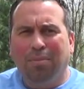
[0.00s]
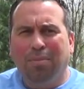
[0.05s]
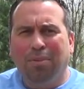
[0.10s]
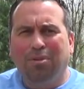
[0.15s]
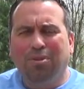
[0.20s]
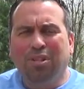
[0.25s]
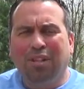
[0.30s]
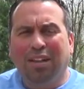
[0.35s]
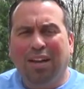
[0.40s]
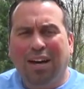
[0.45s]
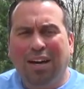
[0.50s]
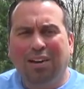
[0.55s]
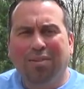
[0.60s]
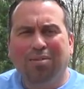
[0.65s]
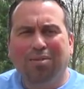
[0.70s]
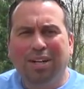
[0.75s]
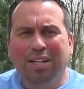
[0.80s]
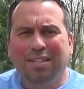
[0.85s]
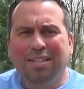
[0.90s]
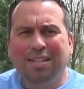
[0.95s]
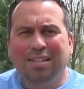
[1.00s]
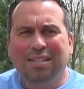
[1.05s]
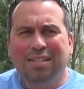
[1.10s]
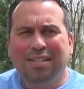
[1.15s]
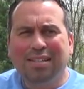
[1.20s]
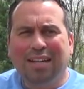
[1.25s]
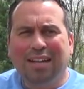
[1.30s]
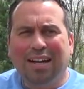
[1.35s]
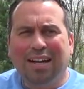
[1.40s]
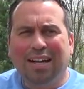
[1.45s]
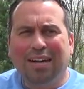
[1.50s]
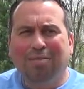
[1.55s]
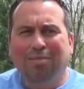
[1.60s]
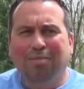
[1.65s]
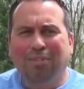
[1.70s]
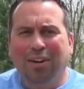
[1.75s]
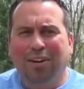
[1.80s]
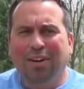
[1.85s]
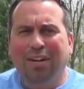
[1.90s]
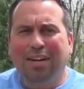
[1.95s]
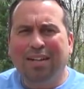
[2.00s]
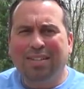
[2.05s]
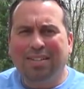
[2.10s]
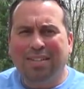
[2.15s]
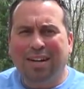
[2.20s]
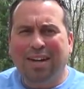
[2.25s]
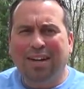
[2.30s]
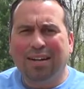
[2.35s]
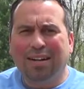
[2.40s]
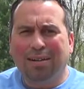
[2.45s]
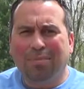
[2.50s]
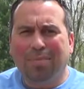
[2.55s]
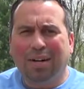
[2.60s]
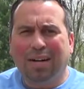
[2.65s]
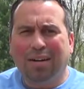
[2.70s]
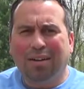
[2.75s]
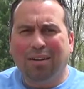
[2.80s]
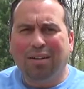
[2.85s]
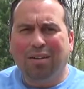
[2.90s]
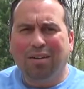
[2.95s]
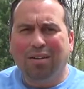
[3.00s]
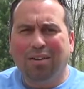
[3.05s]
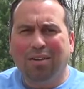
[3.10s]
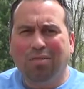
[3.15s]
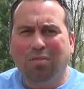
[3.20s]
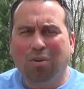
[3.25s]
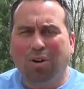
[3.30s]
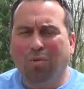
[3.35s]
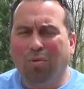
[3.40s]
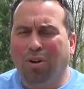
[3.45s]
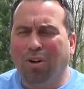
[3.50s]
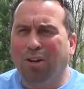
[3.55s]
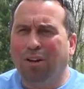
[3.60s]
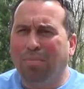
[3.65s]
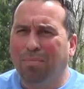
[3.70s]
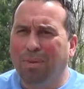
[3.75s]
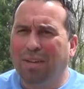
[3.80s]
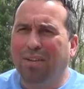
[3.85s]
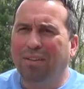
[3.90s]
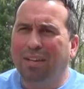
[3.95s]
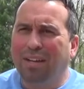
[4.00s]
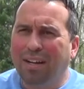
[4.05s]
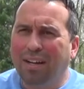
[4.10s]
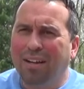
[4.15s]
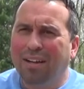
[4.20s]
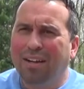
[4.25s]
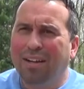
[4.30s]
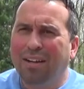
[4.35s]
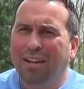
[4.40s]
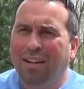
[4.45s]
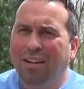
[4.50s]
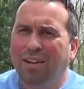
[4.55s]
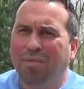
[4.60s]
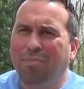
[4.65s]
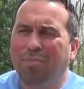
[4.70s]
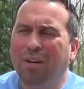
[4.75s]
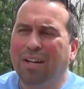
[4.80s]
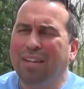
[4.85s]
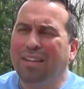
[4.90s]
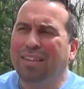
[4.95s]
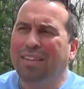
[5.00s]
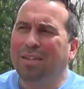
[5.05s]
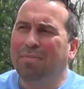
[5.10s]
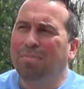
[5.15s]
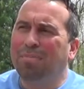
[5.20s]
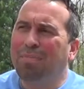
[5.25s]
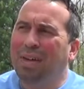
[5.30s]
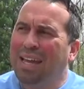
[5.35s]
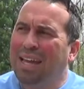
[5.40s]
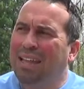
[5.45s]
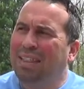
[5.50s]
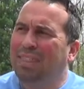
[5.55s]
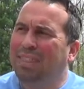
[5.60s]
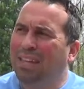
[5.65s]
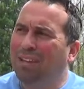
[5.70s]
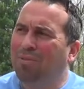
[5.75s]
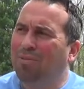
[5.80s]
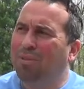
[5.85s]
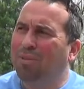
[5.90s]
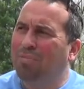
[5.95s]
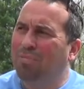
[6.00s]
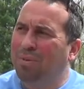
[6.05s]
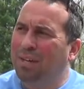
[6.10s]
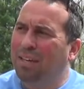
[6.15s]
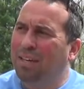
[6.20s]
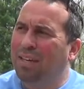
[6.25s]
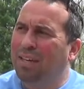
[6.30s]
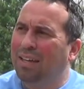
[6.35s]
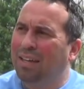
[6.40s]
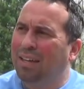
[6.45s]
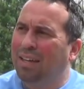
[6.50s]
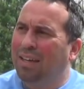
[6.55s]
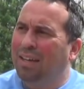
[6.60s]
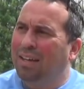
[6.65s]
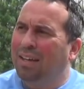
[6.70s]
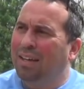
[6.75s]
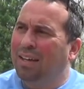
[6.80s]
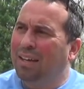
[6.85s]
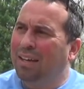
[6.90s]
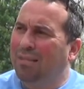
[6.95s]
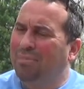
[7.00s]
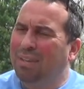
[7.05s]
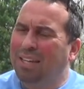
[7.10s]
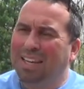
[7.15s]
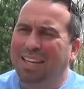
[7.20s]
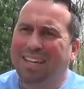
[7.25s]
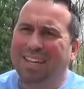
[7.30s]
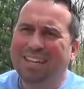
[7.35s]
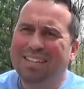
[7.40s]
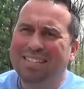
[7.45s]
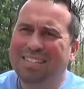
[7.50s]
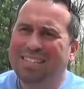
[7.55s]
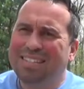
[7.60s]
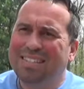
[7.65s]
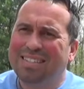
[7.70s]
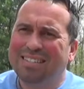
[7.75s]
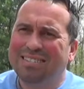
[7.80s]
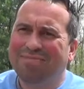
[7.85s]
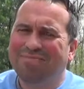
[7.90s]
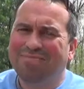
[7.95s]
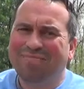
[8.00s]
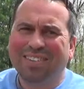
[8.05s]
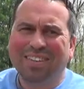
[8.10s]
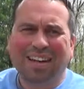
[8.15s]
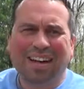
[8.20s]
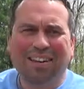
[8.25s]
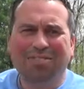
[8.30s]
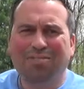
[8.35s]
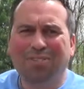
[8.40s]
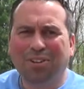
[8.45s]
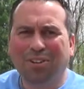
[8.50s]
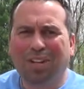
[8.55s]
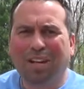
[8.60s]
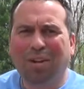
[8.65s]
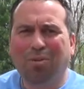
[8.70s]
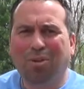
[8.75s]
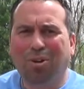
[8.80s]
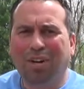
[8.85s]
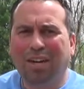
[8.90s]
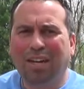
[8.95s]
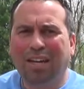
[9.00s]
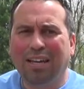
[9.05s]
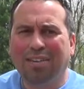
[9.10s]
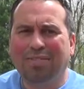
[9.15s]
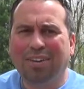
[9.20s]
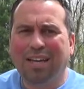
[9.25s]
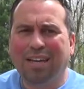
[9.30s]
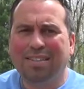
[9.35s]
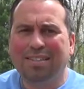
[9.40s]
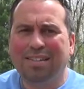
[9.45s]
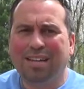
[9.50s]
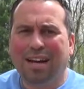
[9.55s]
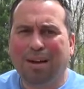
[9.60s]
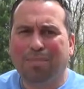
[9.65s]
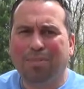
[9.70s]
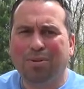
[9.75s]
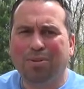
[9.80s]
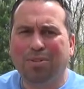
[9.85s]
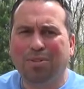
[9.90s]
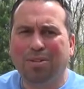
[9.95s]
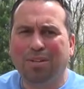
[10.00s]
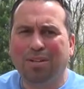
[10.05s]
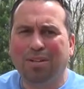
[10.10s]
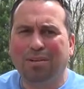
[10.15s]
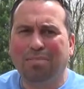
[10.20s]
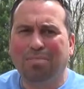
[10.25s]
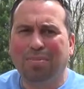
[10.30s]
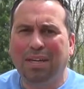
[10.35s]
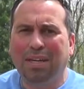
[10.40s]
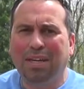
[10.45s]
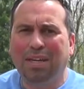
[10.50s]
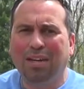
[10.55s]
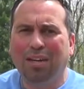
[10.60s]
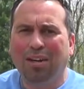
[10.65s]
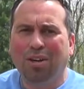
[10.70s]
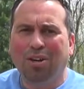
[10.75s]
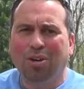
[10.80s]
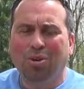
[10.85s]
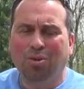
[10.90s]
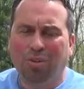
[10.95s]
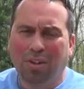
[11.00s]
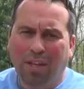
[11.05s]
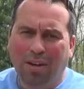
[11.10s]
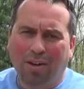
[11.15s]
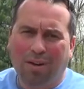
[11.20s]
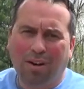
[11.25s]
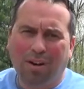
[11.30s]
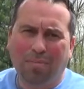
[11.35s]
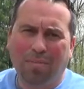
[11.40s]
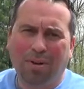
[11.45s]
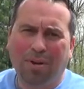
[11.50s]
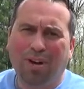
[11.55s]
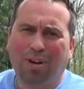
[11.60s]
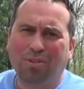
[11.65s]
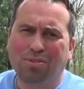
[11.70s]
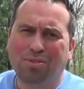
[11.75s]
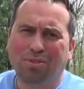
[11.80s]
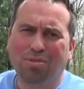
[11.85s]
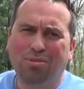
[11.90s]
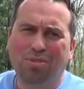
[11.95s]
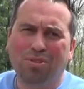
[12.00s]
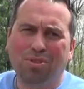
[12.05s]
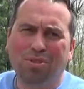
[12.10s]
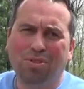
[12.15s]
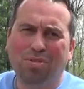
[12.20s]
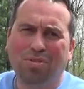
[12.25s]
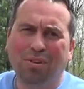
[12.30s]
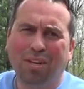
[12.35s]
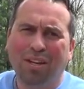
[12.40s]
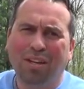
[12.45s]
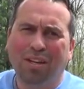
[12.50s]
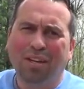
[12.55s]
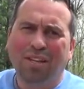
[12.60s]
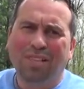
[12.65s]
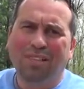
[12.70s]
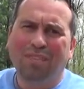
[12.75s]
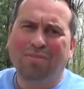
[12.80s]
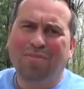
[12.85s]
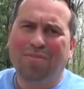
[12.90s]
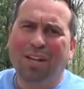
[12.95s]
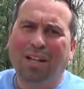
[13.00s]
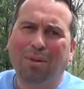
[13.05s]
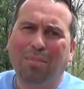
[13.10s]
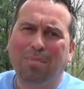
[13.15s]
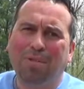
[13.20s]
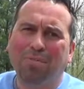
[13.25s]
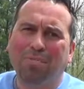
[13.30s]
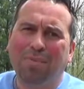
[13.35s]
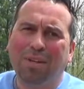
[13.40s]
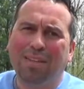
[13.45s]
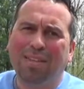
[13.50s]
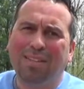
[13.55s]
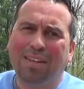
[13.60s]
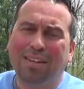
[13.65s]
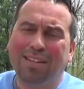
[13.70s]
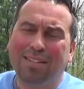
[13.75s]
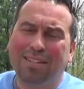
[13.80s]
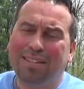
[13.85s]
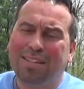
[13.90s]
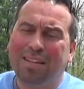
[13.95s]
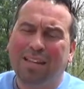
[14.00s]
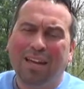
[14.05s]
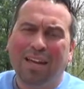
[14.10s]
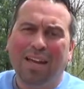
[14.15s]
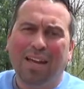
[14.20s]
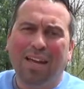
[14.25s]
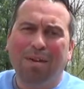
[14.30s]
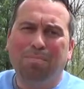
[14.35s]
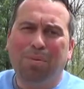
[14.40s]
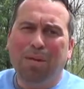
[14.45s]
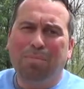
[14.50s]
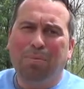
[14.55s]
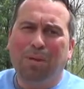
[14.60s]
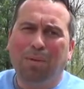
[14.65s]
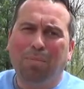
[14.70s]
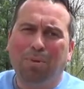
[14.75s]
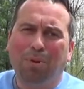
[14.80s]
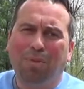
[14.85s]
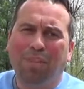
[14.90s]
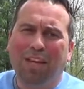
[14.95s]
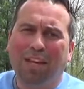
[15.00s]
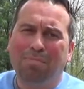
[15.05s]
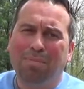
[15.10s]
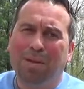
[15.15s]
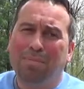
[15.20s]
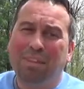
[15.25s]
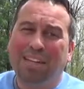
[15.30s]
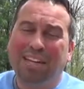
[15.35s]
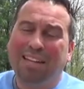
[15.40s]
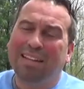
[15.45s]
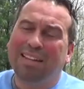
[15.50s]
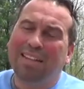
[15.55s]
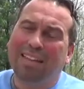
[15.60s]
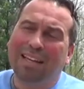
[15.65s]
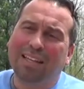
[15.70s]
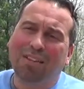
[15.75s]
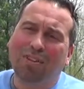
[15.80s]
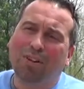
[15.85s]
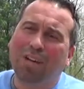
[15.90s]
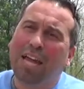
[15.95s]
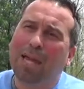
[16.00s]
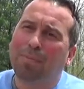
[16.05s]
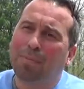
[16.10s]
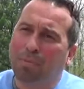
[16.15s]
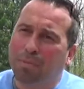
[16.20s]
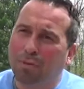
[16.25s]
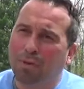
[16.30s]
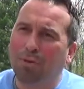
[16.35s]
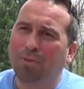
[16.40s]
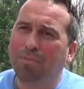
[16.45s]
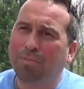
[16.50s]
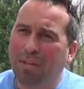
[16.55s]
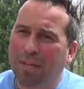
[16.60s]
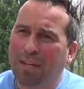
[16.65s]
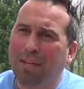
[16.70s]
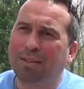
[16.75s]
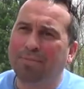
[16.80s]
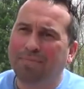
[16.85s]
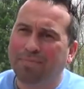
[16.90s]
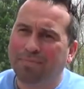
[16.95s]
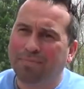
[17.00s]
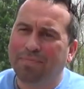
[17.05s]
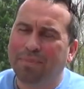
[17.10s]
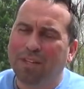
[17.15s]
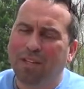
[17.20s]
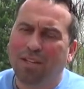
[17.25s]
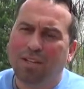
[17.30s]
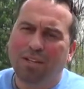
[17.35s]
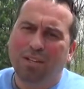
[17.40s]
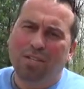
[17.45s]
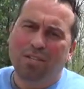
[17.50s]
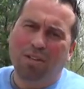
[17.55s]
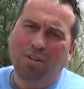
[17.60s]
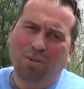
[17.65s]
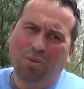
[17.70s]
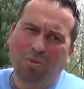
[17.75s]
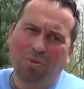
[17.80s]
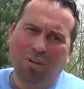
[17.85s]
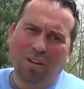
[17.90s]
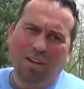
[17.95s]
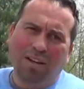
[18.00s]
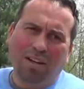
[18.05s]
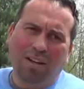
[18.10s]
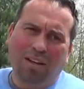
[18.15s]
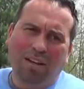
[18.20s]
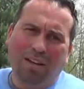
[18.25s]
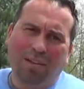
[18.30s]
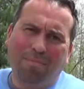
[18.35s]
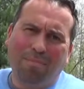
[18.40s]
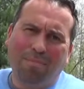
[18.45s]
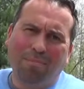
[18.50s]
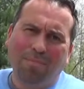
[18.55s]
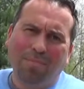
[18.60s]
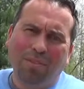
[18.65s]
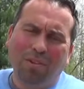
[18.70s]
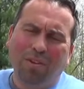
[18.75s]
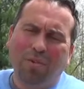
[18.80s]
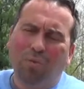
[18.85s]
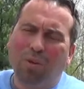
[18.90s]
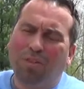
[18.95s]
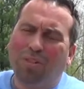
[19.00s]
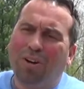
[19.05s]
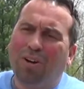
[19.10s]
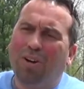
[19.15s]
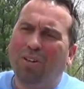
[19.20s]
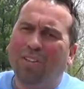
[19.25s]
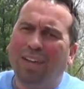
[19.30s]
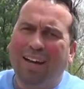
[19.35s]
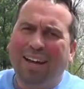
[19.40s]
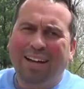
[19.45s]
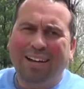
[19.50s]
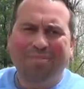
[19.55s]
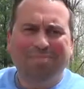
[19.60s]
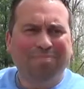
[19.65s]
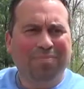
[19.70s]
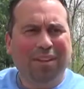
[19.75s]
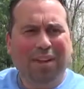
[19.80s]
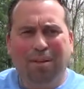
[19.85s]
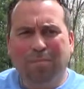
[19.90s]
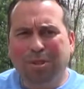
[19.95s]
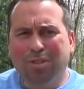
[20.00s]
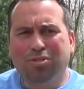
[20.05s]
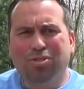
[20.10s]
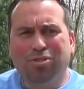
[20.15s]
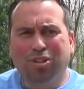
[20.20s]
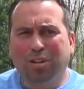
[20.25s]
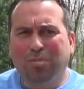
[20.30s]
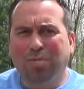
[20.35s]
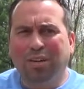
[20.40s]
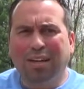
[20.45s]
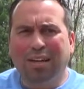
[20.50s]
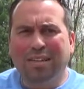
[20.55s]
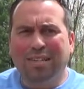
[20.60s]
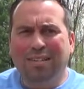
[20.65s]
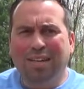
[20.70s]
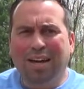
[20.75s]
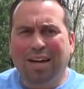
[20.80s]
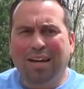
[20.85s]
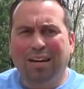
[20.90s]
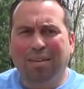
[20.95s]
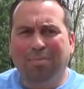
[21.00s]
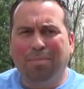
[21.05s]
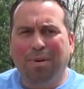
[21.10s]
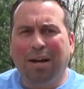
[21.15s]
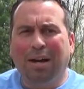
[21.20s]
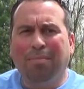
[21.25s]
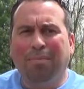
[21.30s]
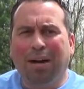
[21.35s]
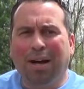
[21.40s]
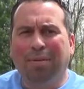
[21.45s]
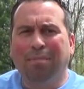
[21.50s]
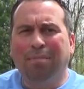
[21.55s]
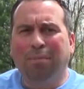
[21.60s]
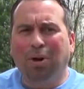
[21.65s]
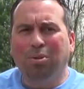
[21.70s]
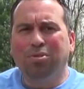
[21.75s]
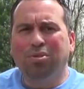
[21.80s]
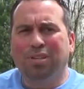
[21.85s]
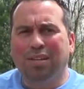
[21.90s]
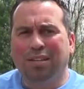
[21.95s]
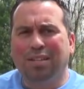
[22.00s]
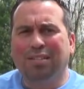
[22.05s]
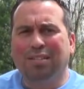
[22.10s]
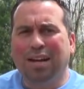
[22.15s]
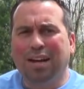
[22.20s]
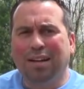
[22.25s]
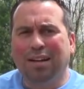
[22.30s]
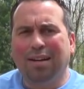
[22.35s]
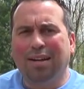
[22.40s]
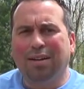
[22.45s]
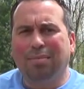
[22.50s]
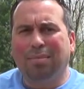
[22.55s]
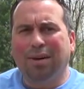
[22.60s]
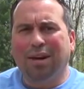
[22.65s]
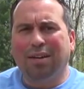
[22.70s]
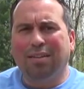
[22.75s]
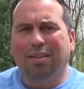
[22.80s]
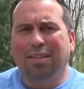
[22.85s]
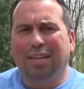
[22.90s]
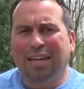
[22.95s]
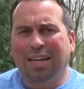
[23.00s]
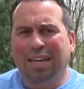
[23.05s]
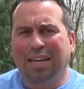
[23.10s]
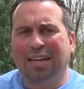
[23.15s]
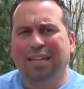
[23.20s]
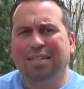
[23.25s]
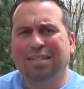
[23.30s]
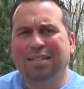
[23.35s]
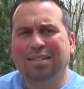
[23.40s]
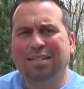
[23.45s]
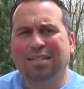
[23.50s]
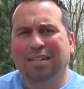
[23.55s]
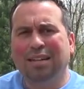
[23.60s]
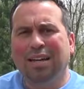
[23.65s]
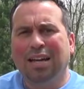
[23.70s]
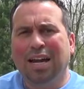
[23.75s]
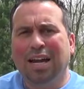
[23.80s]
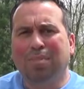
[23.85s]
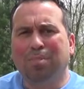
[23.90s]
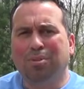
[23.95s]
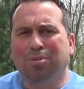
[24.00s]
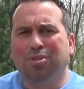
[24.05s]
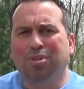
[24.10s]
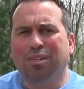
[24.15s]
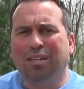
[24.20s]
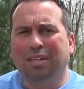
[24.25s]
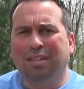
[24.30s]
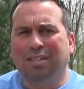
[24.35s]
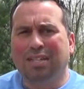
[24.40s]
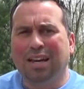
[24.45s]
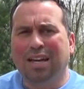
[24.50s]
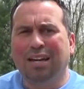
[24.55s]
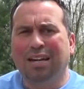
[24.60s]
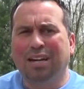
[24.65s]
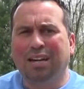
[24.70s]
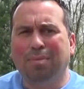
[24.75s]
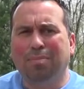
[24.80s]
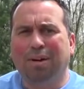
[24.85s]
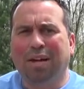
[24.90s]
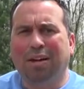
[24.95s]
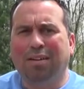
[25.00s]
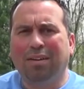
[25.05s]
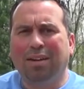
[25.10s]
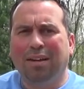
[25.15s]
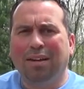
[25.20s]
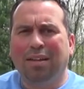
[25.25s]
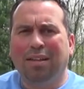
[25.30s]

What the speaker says: there's a lot of reasons that I am very excited about what we're gonna build here, but the main thing would be the kids. I feel like we're gonna give kids the opportunity to be who they are, but also to develop to be things and be people that maybe they didn't think they're capable of being. So with all that, I'm extremely excited, but I'm most excited about the kids. I'm most excited about